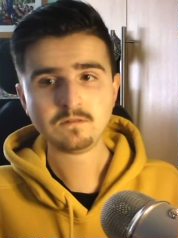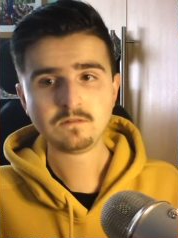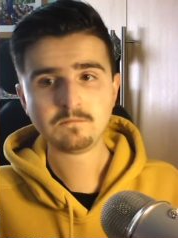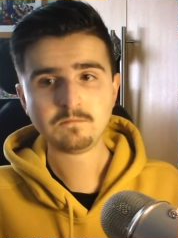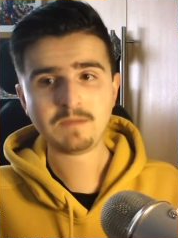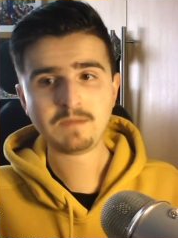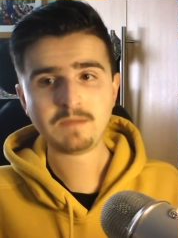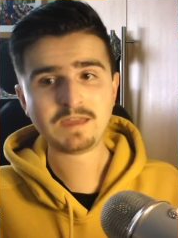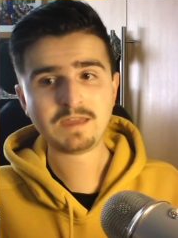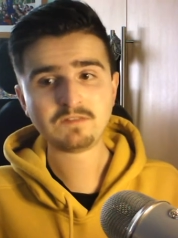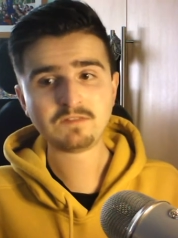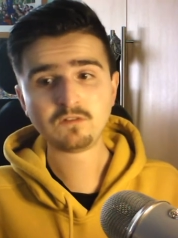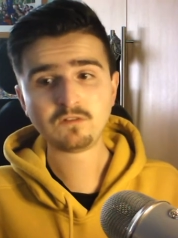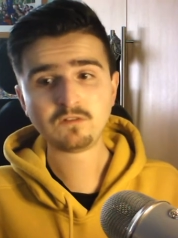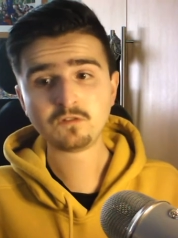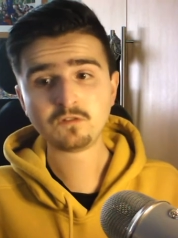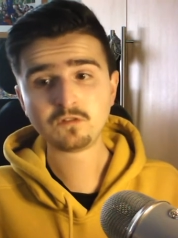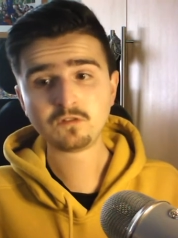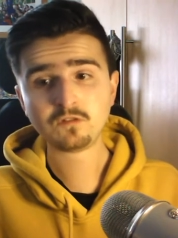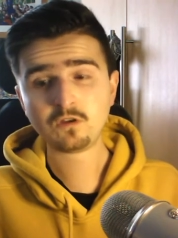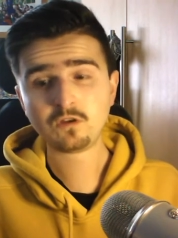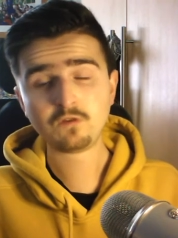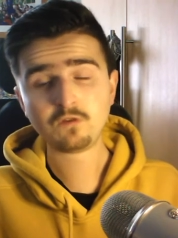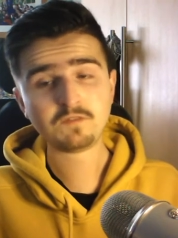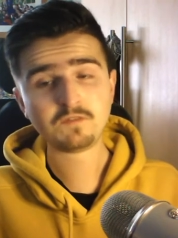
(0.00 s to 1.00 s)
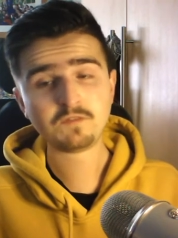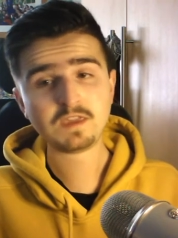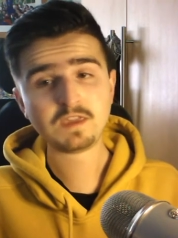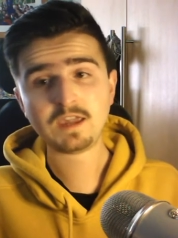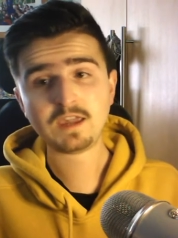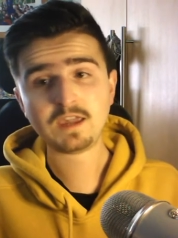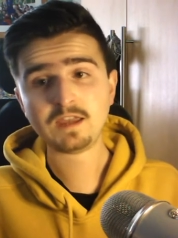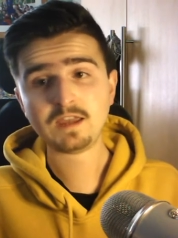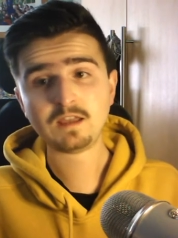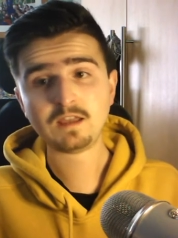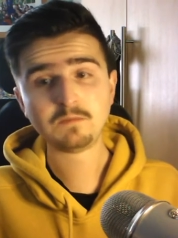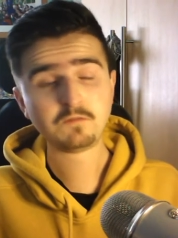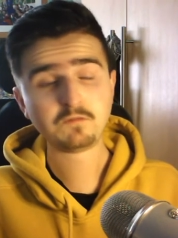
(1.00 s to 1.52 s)
Man's on the coffee
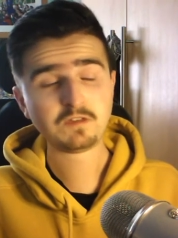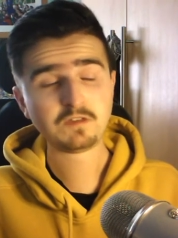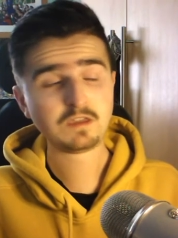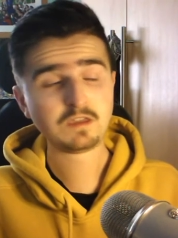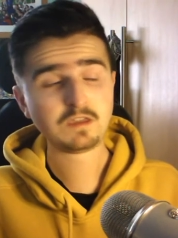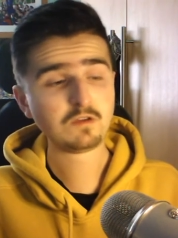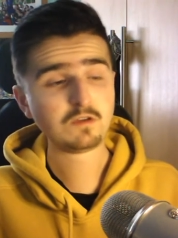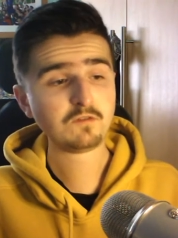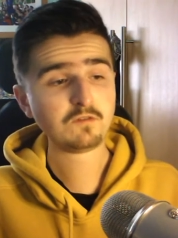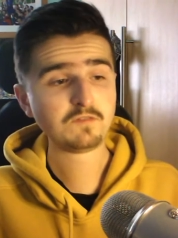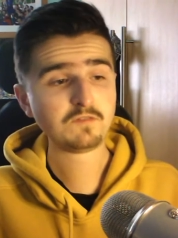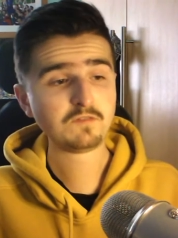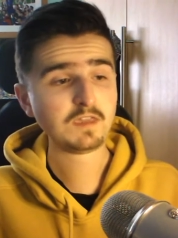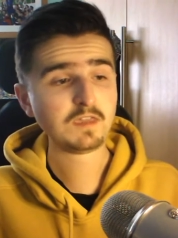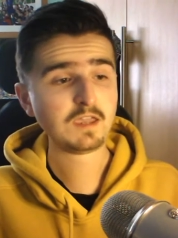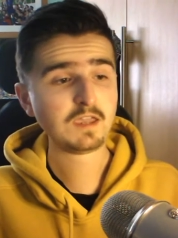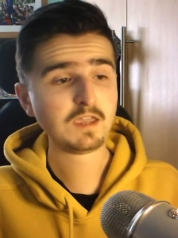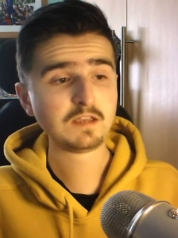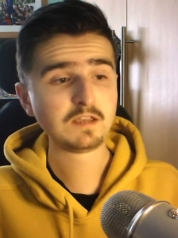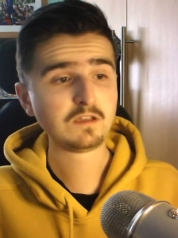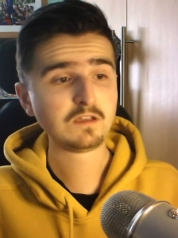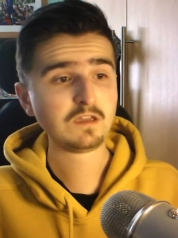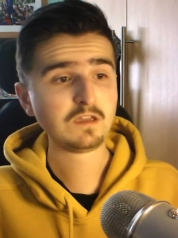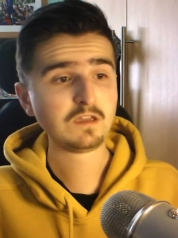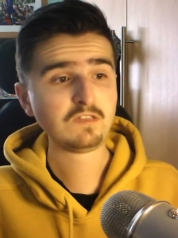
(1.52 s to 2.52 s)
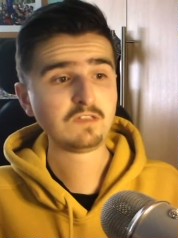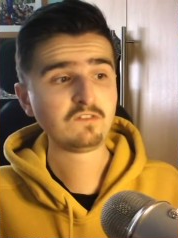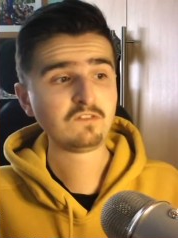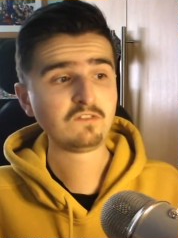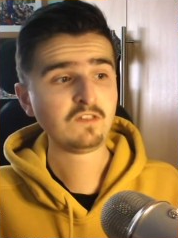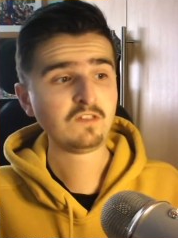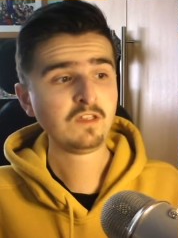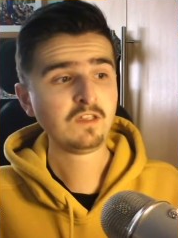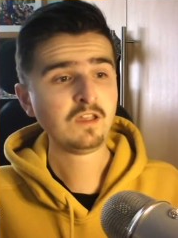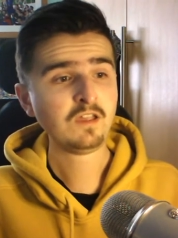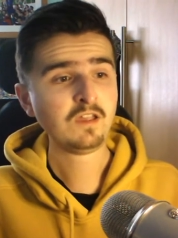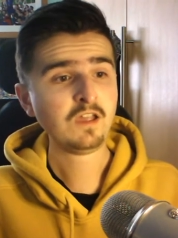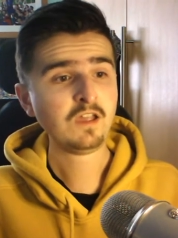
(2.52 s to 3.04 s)
again. I'm drinking coffee again, guys.
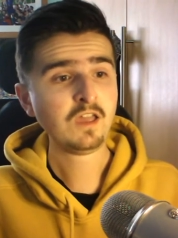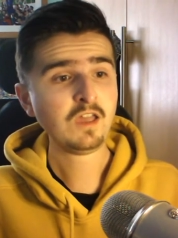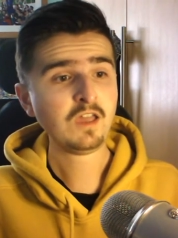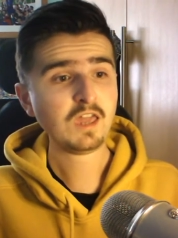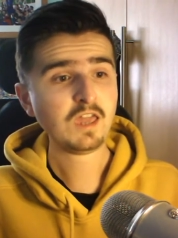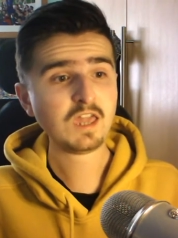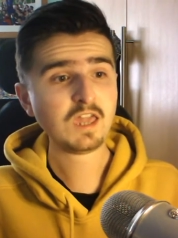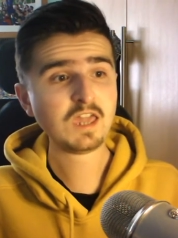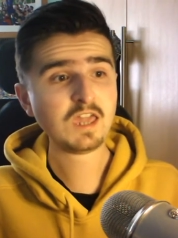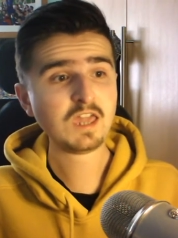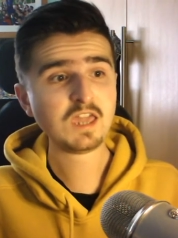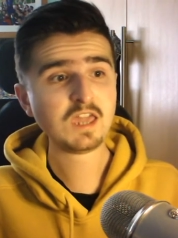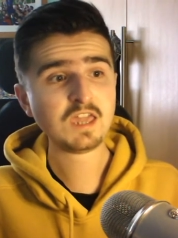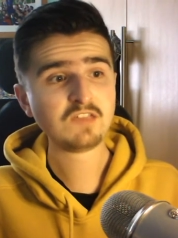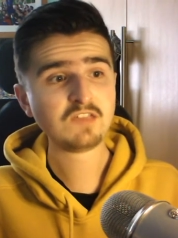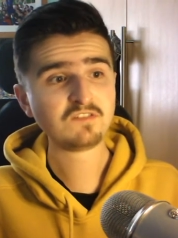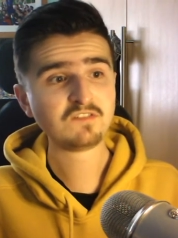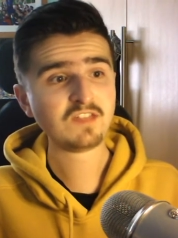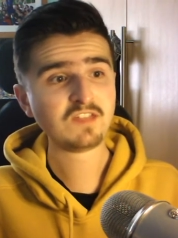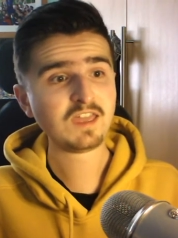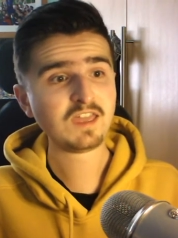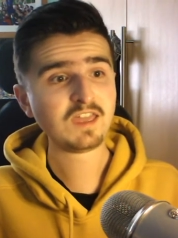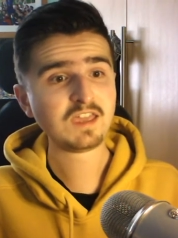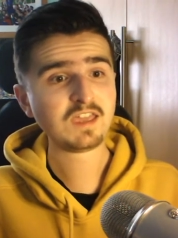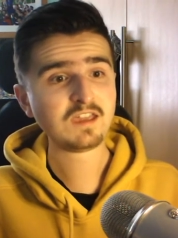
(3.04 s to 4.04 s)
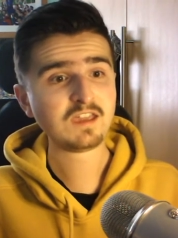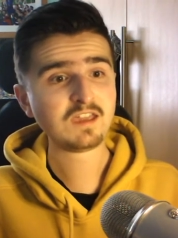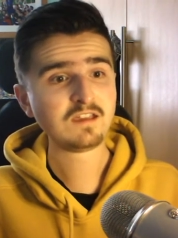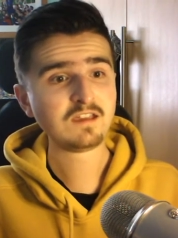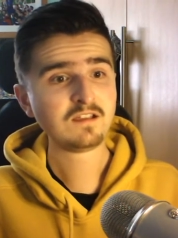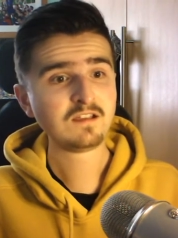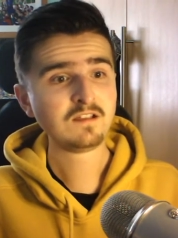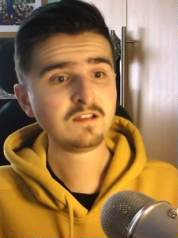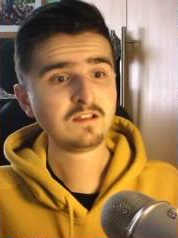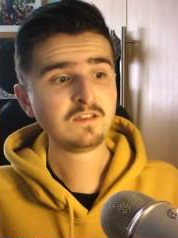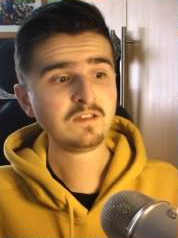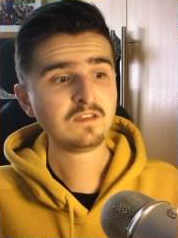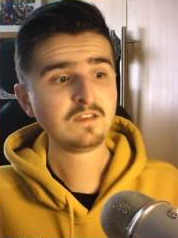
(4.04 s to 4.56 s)
It is
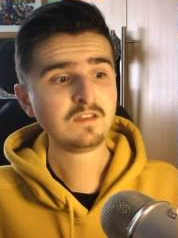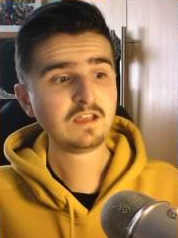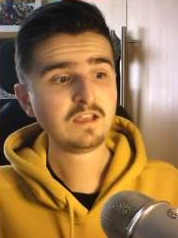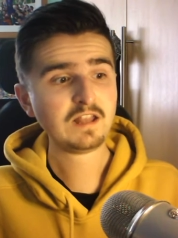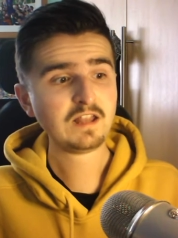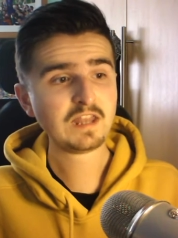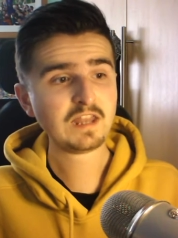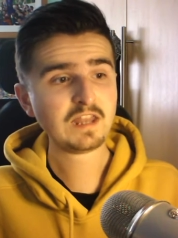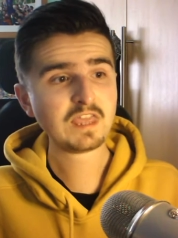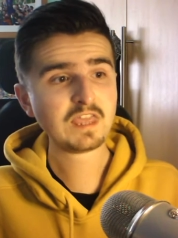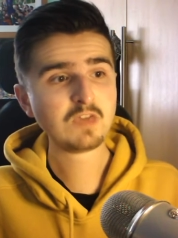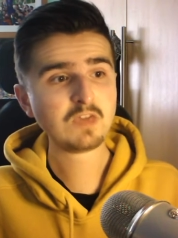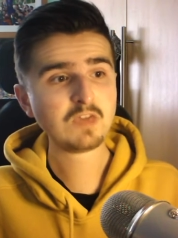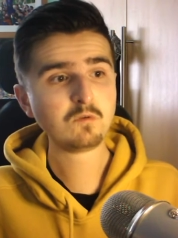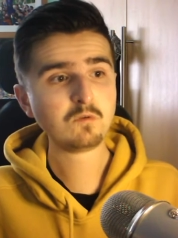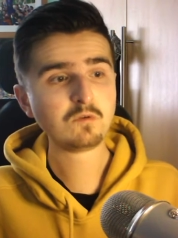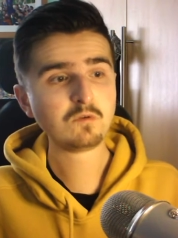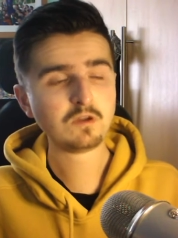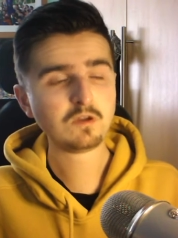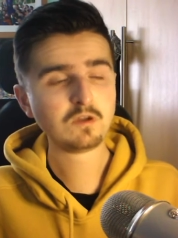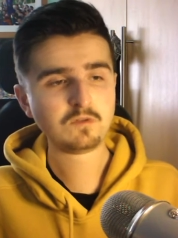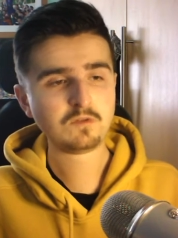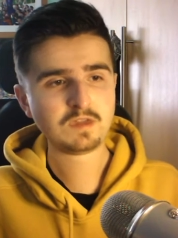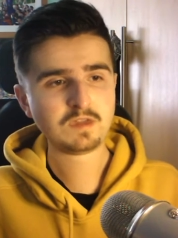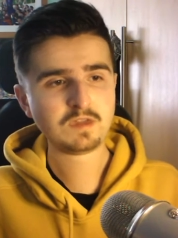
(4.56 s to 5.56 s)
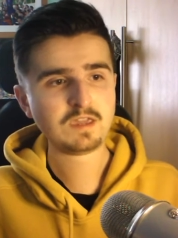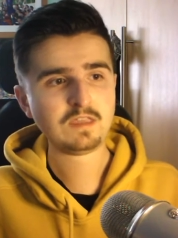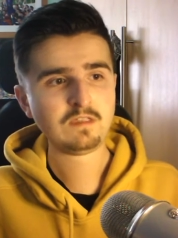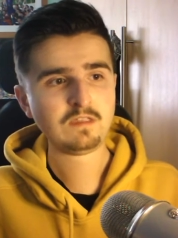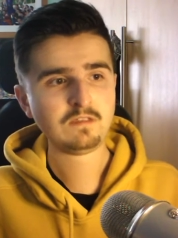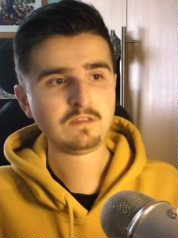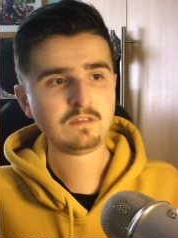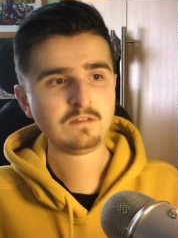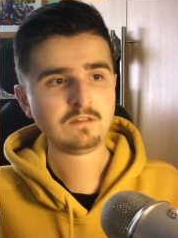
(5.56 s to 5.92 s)
like legal cocaine.